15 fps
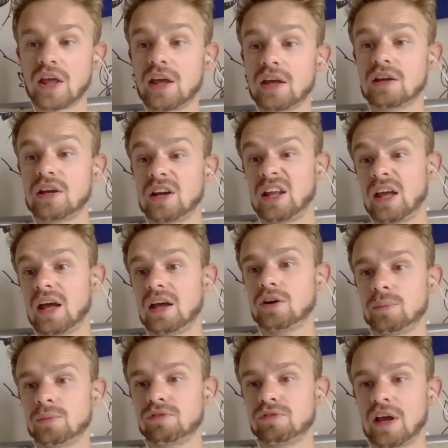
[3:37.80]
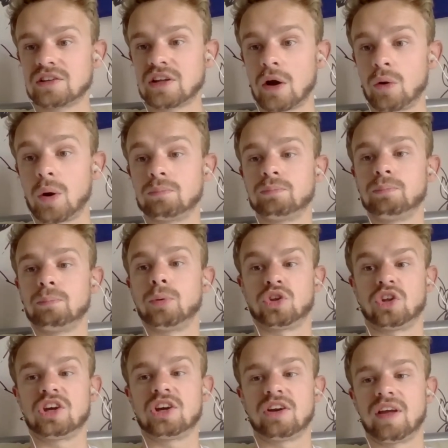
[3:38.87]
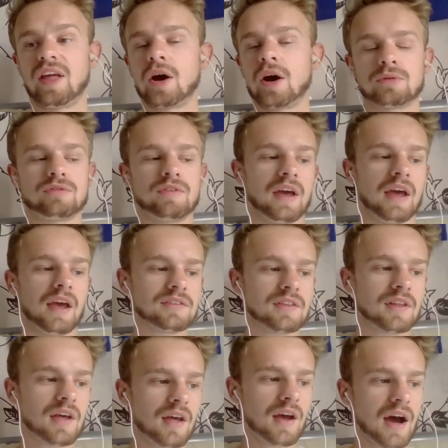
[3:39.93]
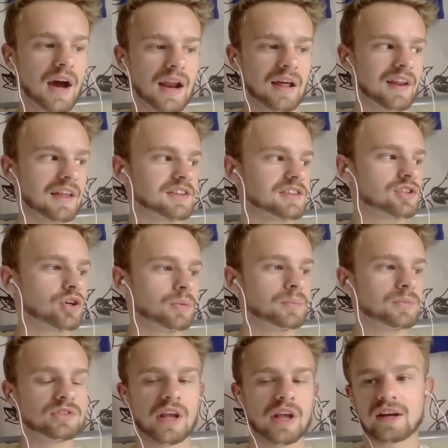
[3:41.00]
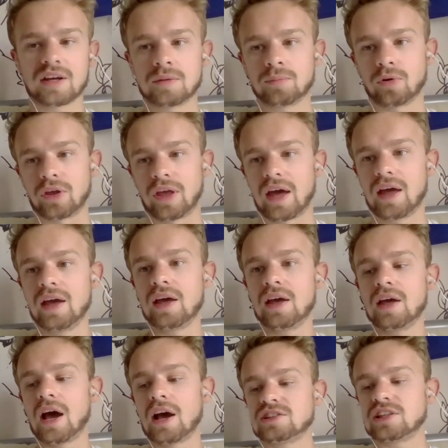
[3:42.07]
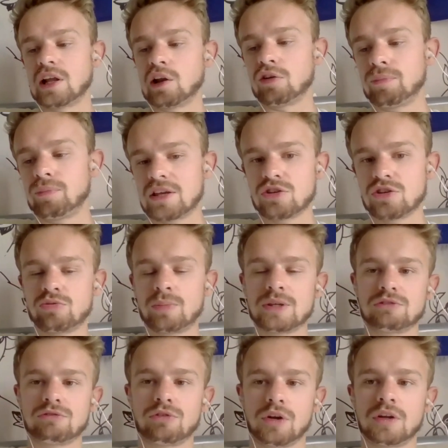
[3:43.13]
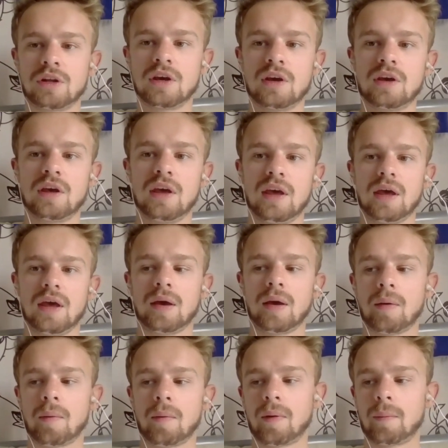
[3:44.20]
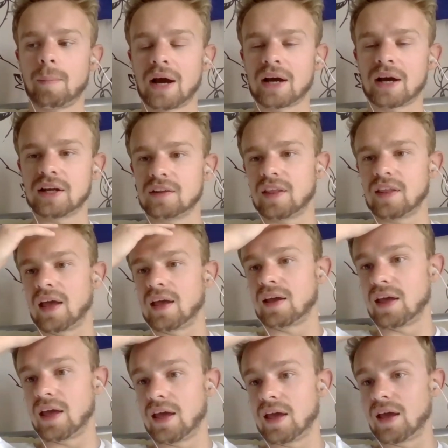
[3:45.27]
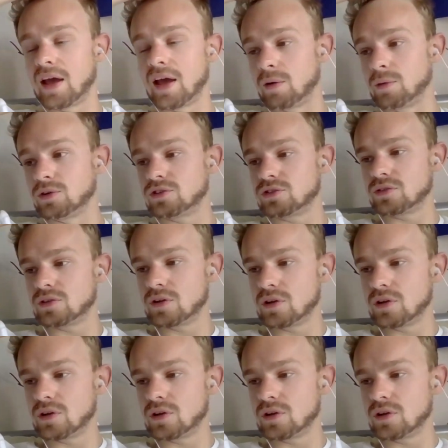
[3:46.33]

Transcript: career comes first now, or budding career comes first, and athletics comes second. But yeah, I still love 800 metre running. Back in the day, I was